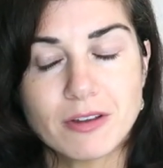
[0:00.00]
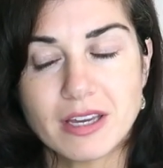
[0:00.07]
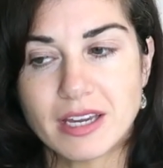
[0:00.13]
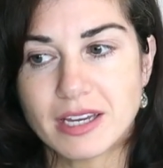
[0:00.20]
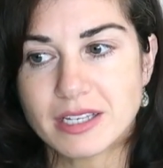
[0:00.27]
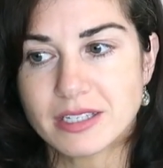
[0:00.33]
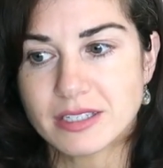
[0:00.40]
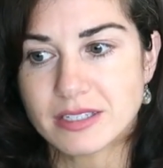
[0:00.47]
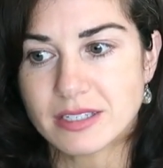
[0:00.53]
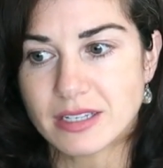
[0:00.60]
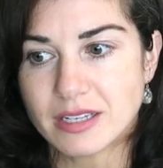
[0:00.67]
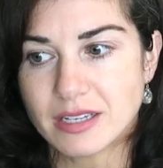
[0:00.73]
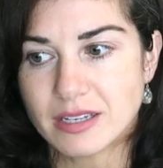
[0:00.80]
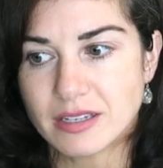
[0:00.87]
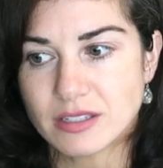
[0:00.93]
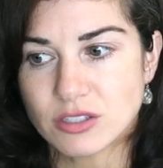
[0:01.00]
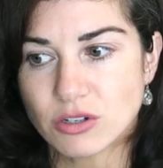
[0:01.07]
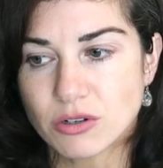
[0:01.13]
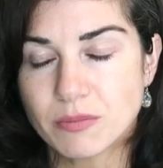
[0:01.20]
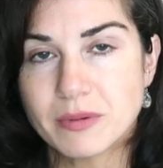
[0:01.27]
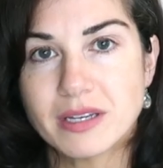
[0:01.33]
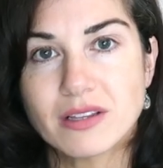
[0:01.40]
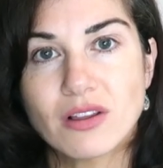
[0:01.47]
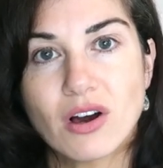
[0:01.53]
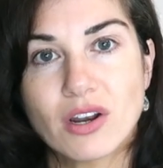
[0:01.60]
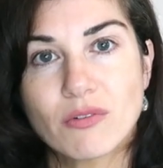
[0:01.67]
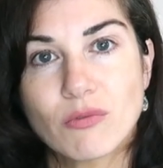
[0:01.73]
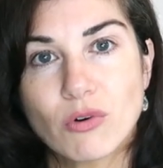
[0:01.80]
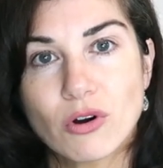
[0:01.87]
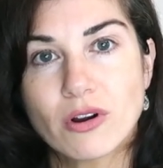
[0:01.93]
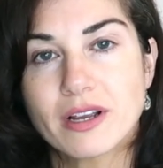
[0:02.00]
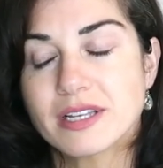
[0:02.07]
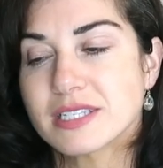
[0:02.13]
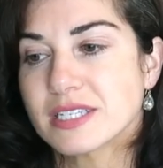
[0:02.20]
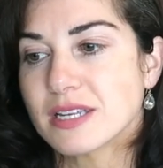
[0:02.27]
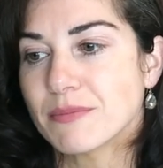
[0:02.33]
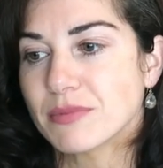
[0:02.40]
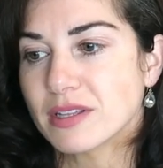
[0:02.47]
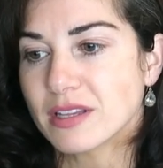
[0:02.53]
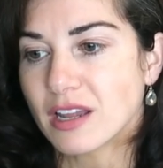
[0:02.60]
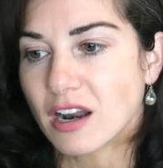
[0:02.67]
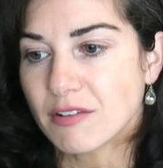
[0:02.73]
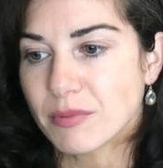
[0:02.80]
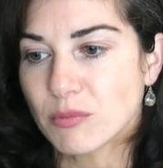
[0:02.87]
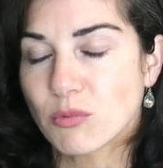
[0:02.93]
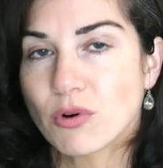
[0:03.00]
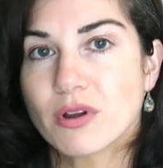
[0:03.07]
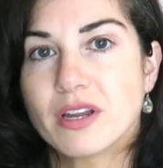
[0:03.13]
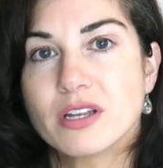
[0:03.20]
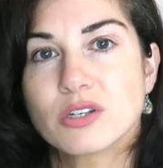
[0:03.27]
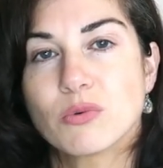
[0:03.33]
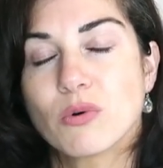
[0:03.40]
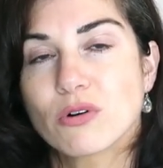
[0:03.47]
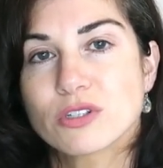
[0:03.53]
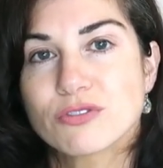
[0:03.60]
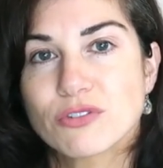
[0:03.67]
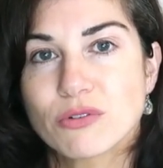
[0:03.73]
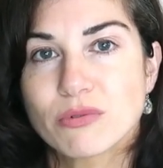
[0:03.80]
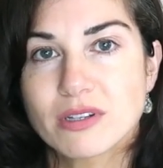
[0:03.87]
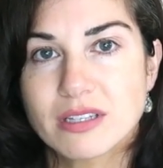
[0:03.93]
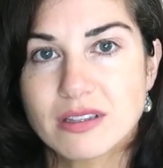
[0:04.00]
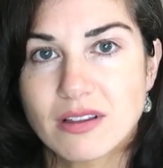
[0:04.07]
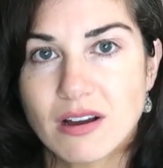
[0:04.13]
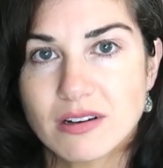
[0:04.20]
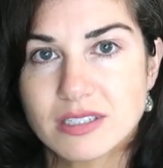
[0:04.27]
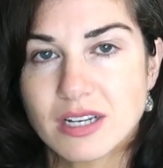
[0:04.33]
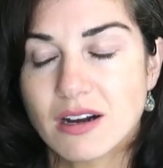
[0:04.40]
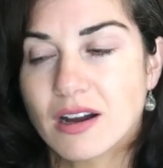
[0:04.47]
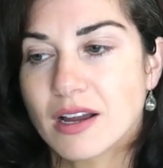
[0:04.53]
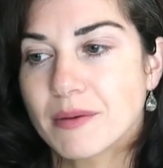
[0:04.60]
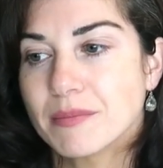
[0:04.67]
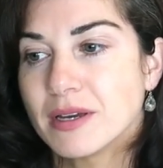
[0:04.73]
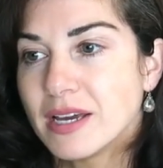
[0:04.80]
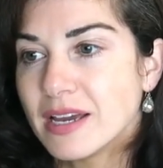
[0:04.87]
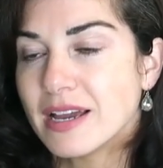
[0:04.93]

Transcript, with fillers: It took me a lot of work. It's something that I've been working towards for a really long time.